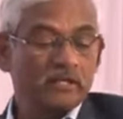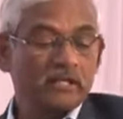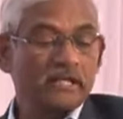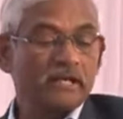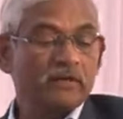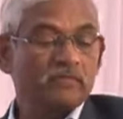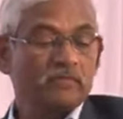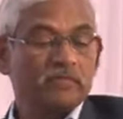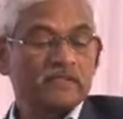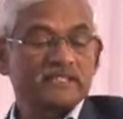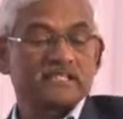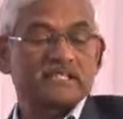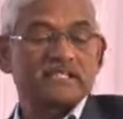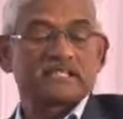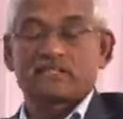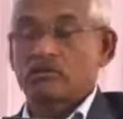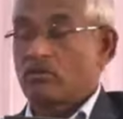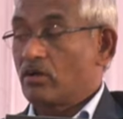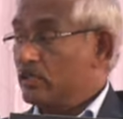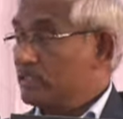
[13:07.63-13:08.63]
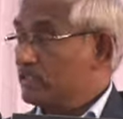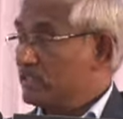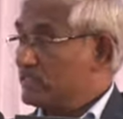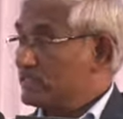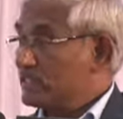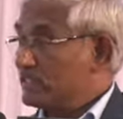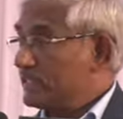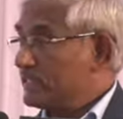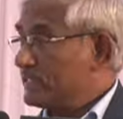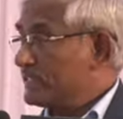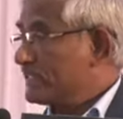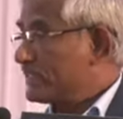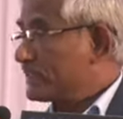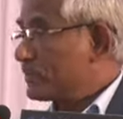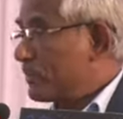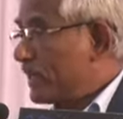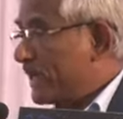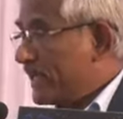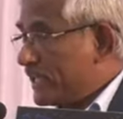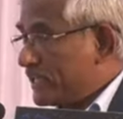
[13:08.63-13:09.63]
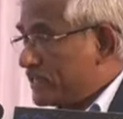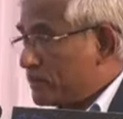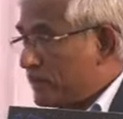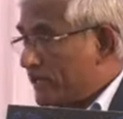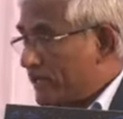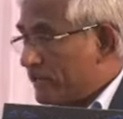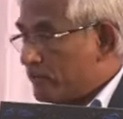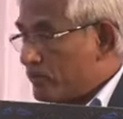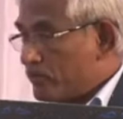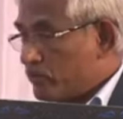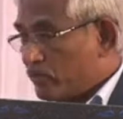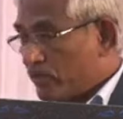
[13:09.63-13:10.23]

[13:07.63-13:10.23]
emphasis on this disease management,